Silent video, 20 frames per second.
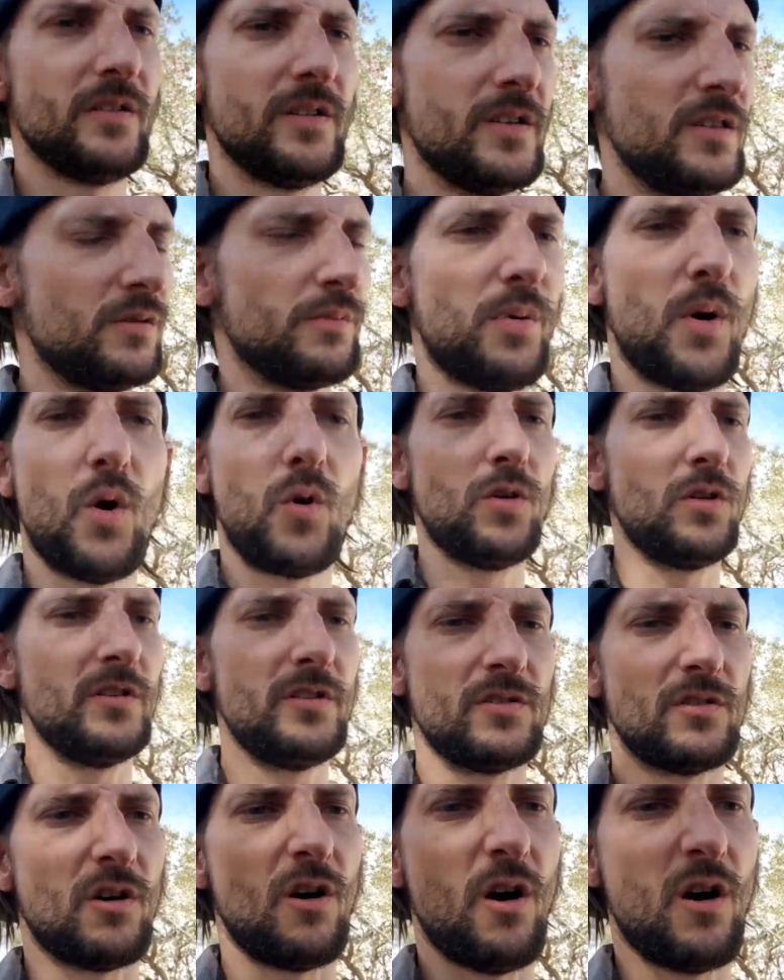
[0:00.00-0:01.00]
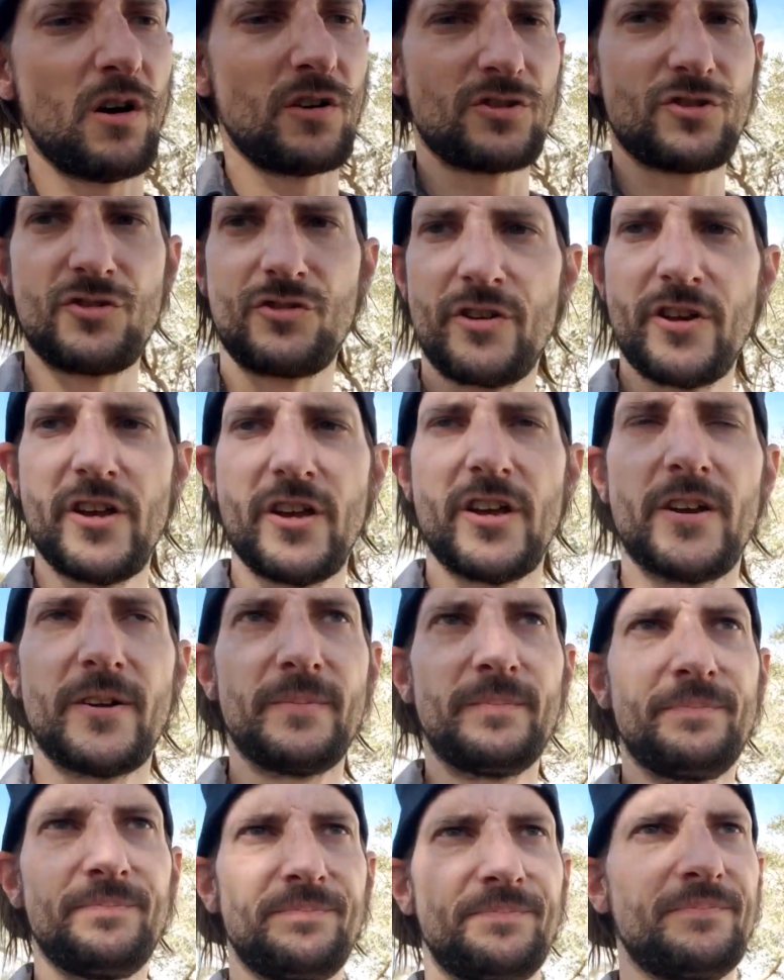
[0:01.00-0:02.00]
either Poland or Austria,
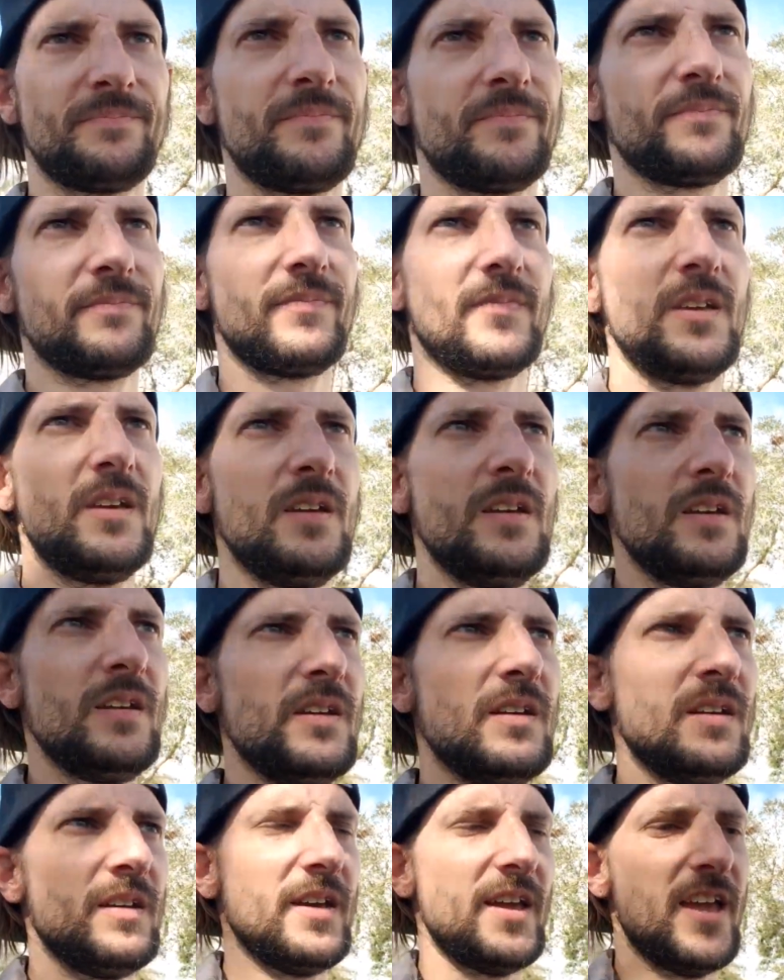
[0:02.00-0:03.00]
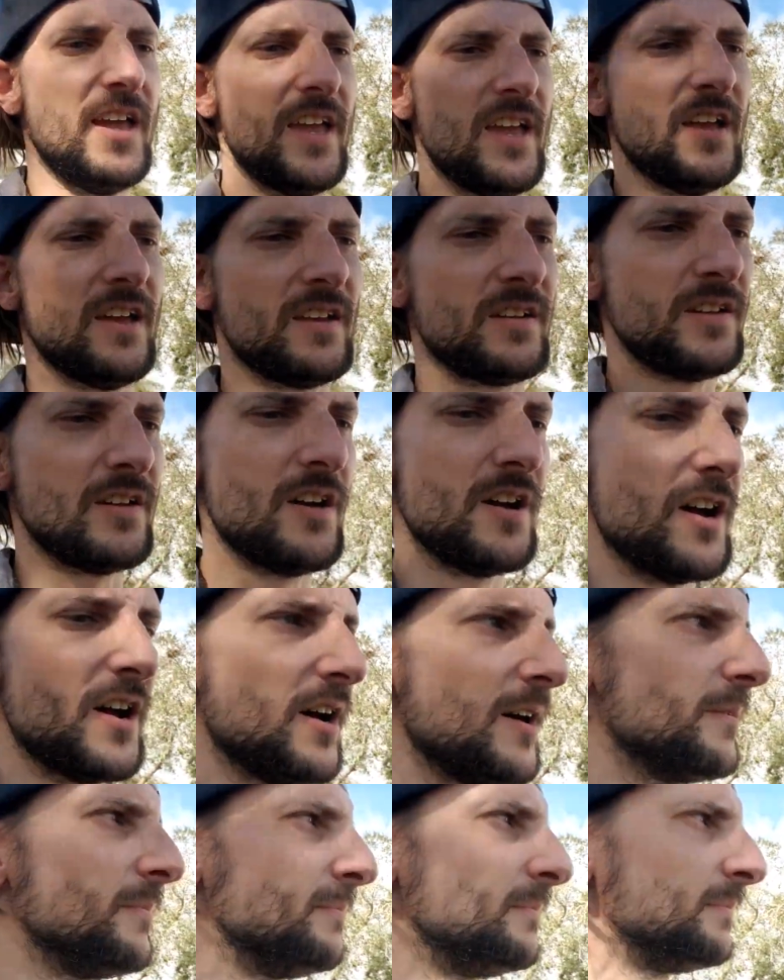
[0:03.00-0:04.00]
and
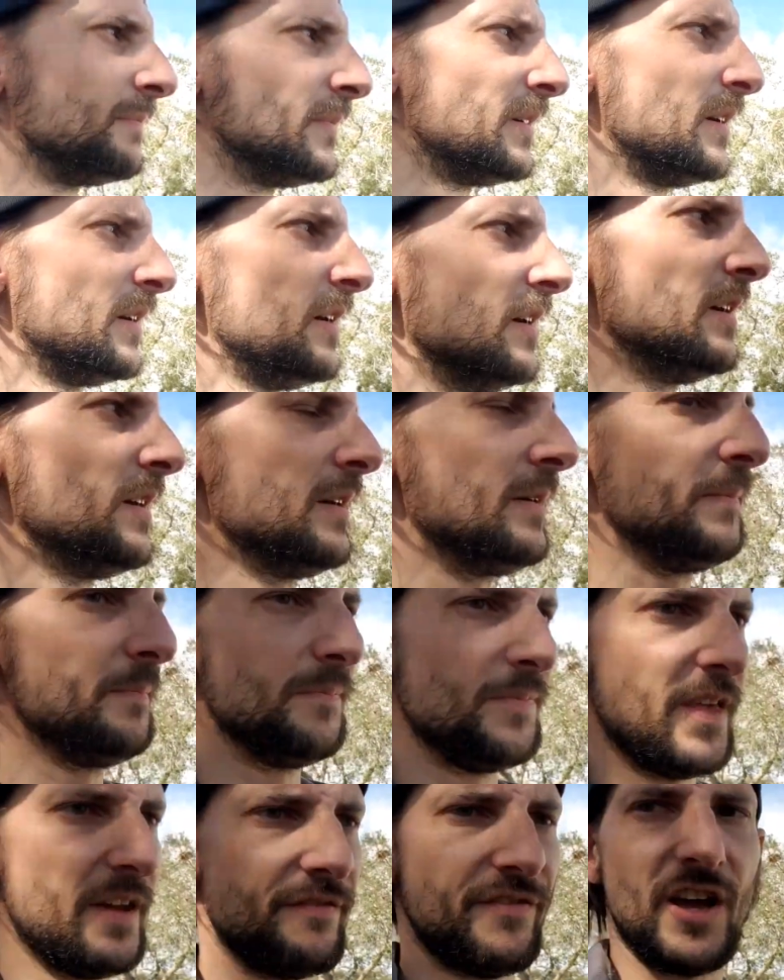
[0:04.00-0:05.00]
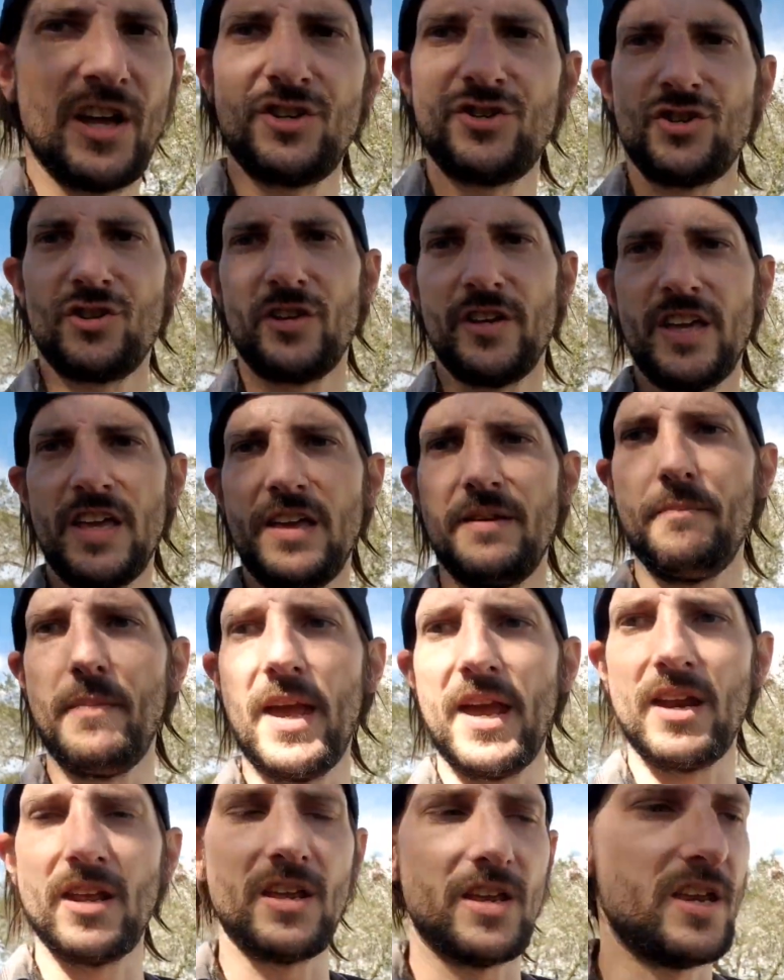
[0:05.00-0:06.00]
eventually he
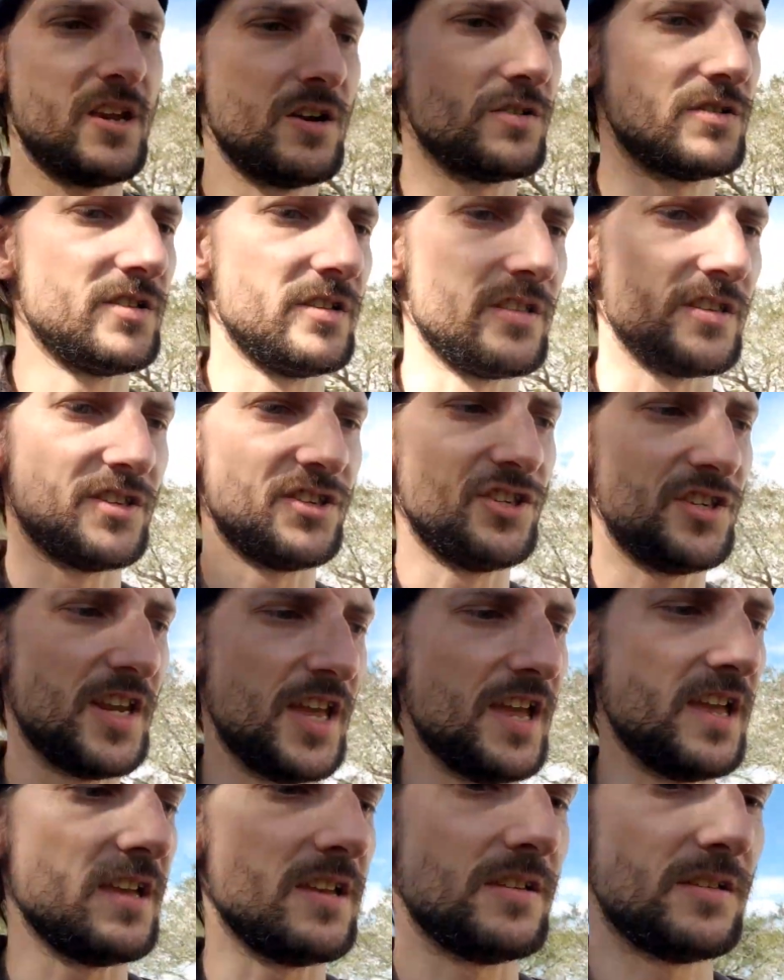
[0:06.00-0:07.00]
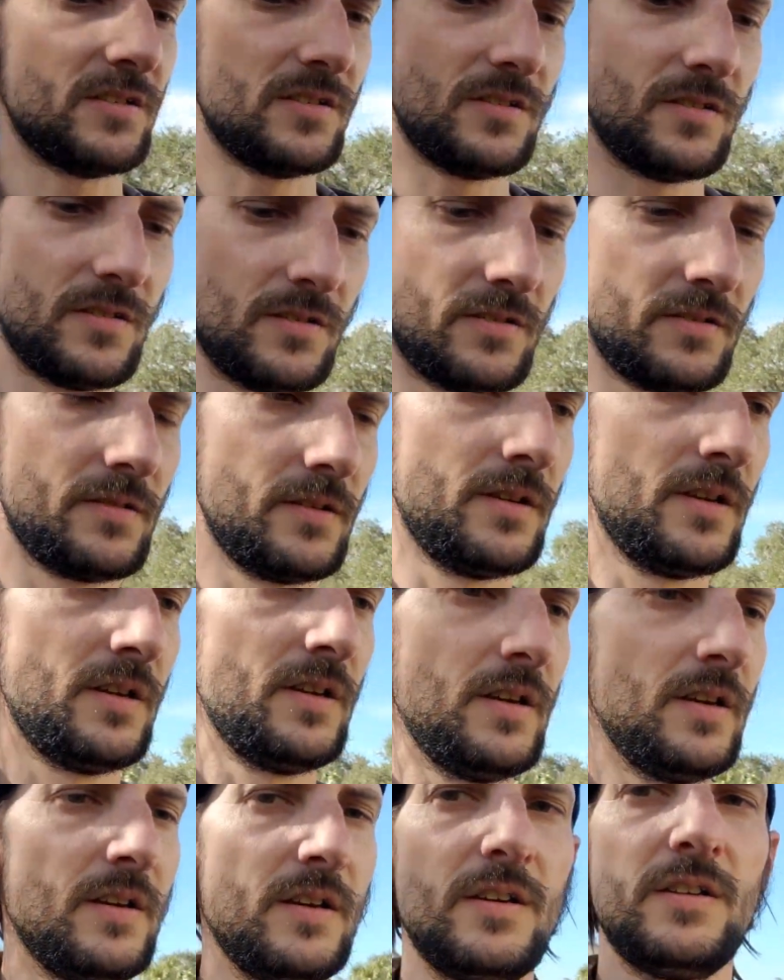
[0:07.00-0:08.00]
made it here to the States,
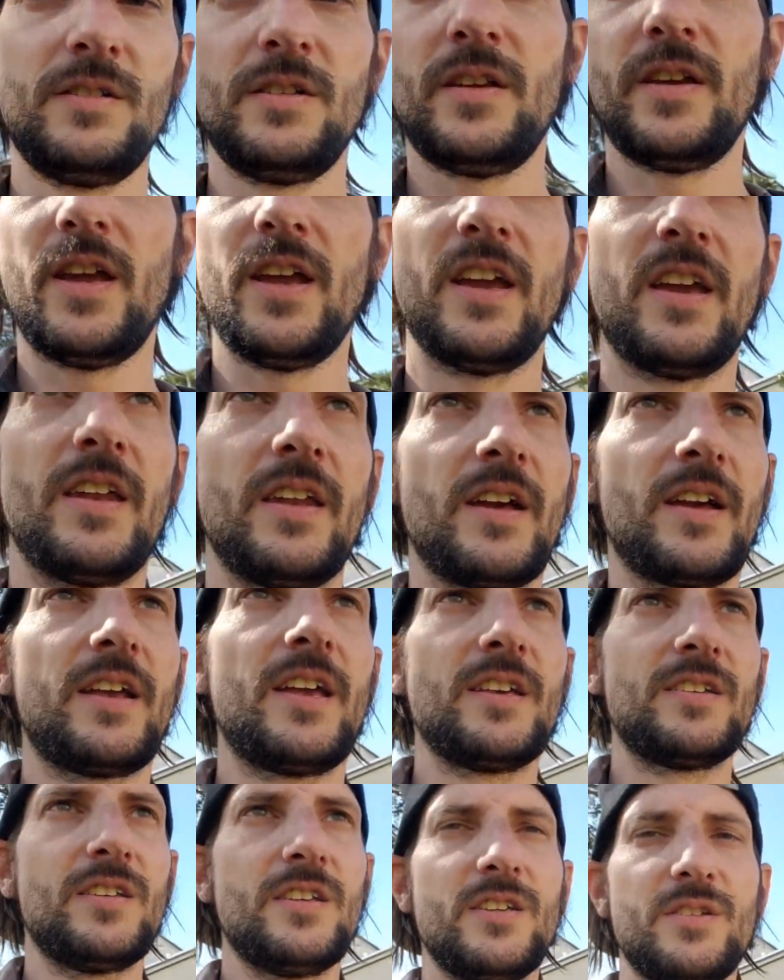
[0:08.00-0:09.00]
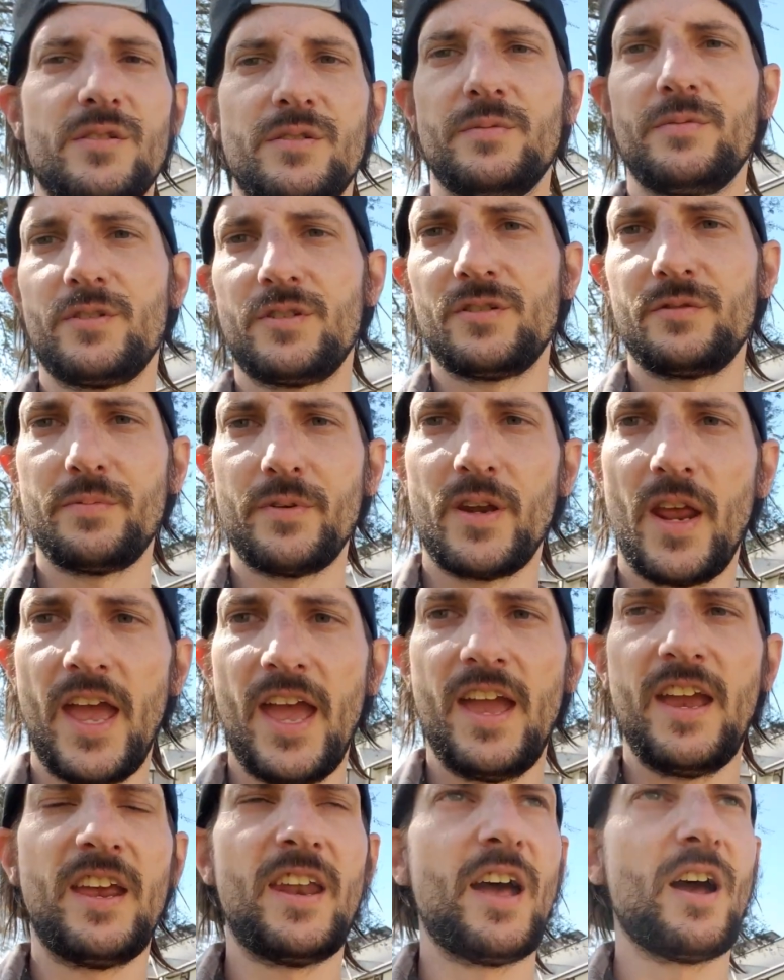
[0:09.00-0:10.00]
and I guess he's just been
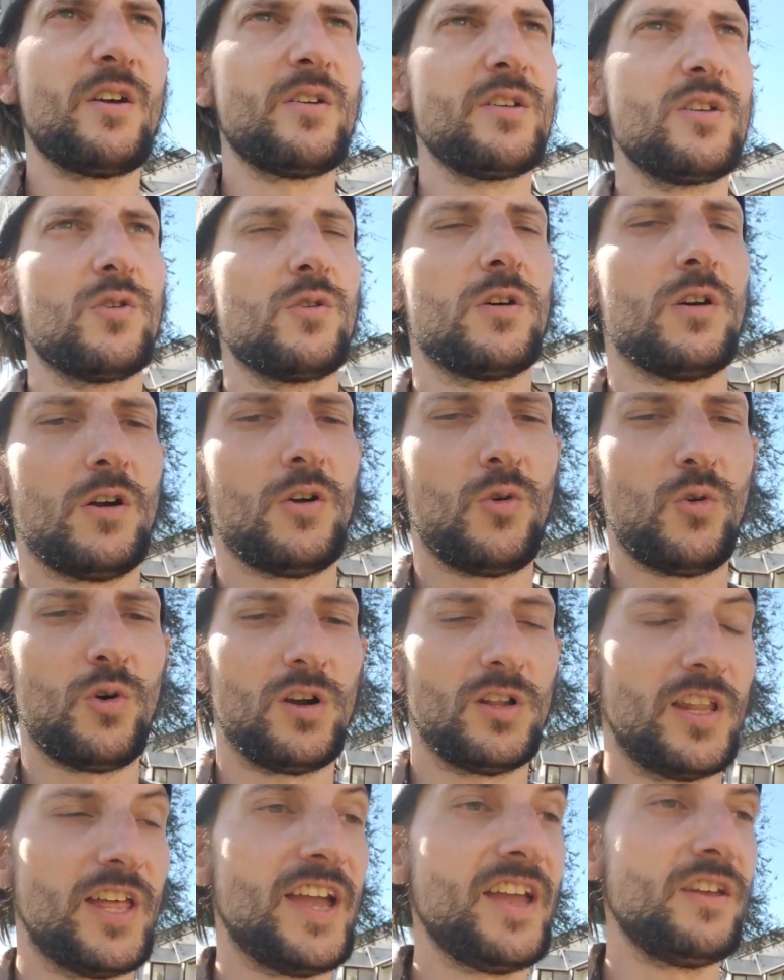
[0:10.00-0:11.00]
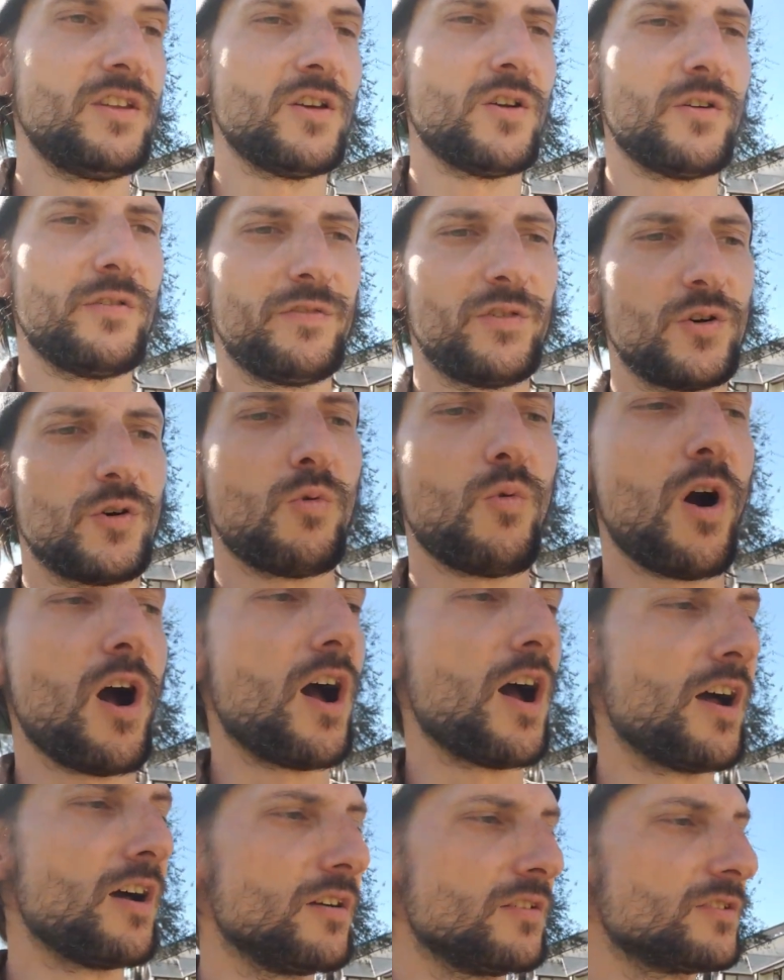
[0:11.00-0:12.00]
hanging out in Orlando for a
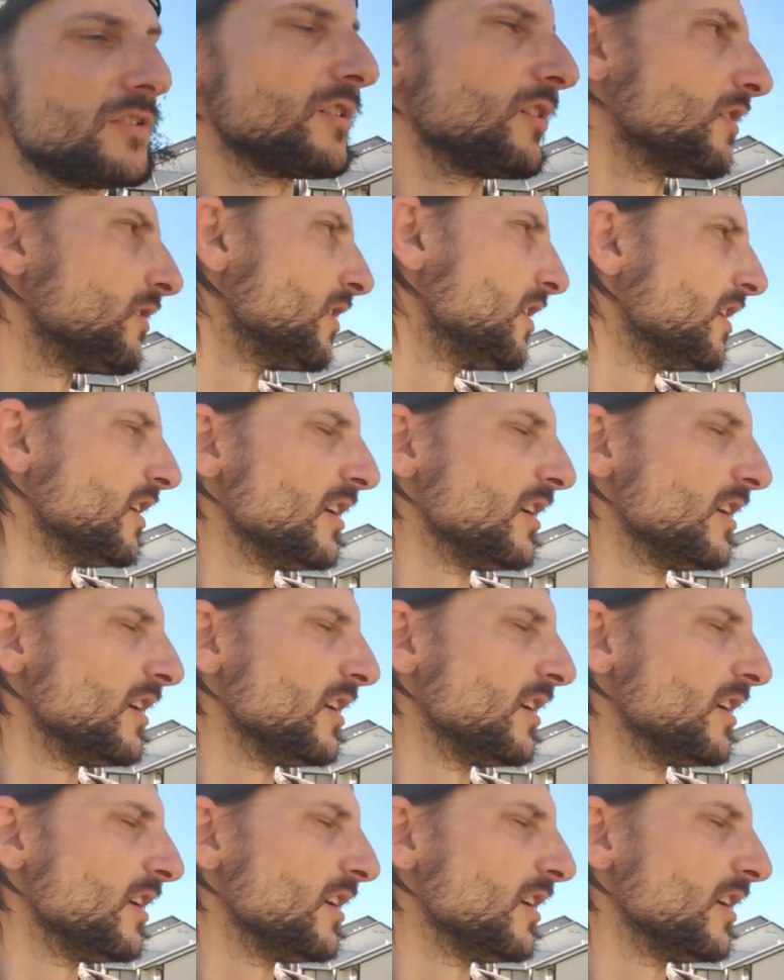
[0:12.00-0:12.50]
while. So